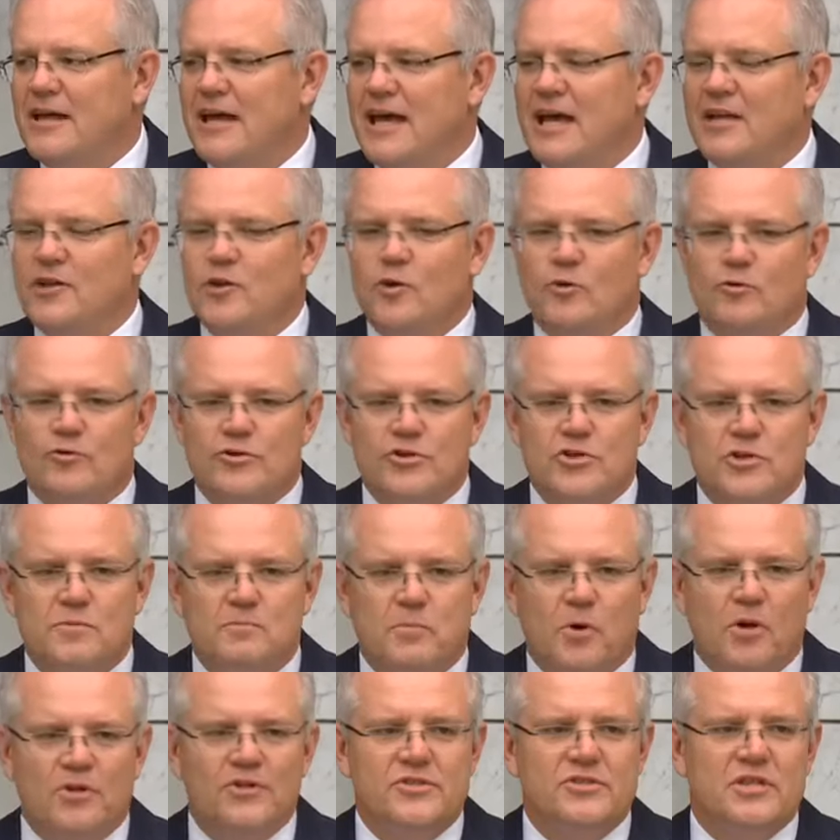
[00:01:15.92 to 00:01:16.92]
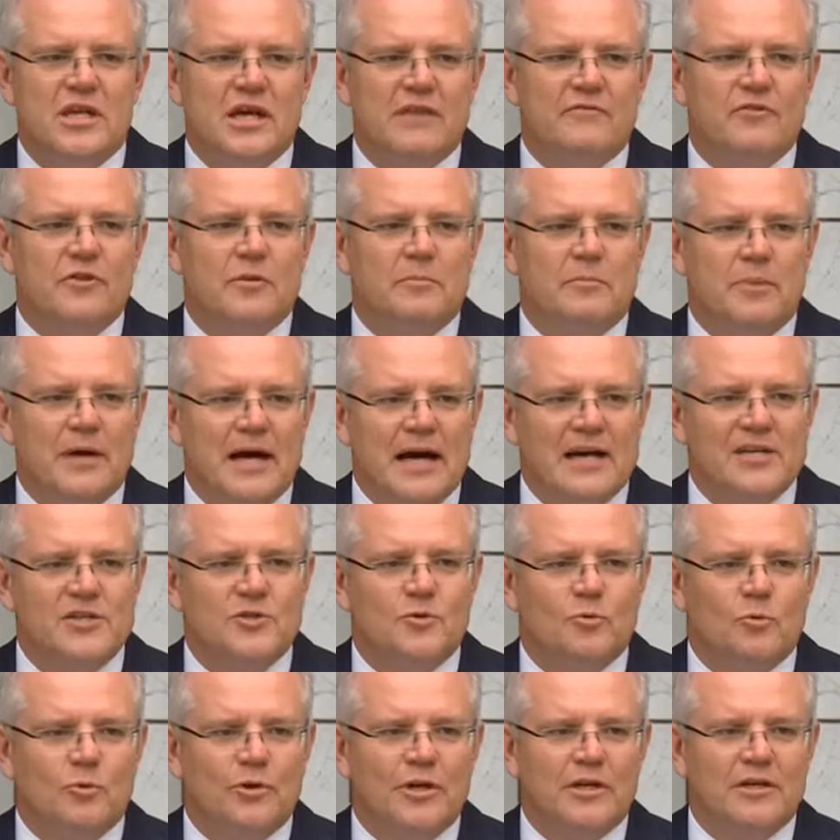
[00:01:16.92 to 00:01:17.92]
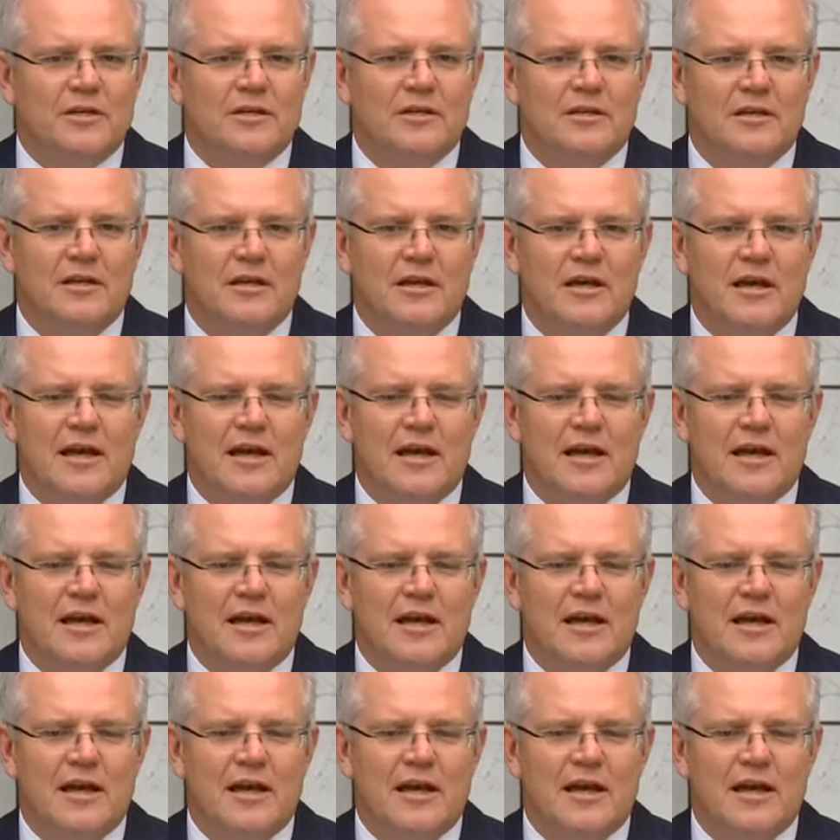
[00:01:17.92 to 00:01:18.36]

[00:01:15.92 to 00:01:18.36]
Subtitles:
and your response over the past week